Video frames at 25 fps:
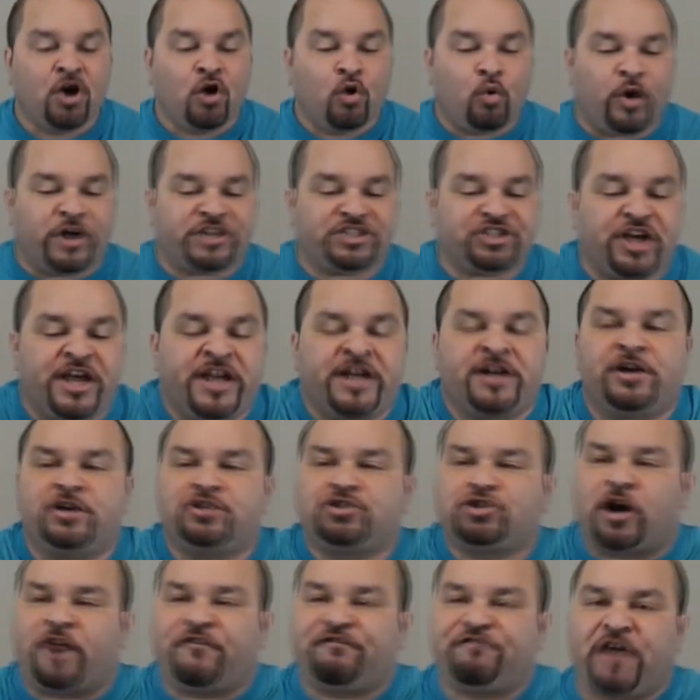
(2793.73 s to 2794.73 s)
which
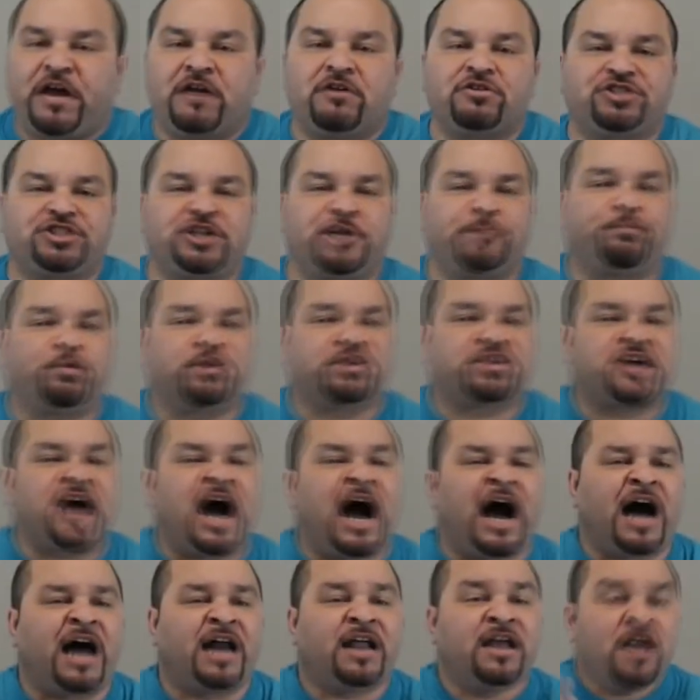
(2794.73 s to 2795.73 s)
hinders our fellowship with
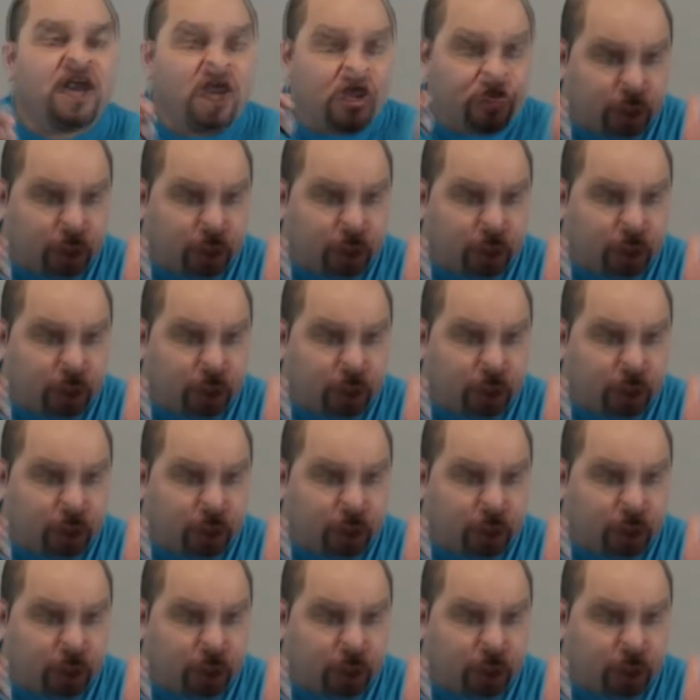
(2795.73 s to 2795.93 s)
God.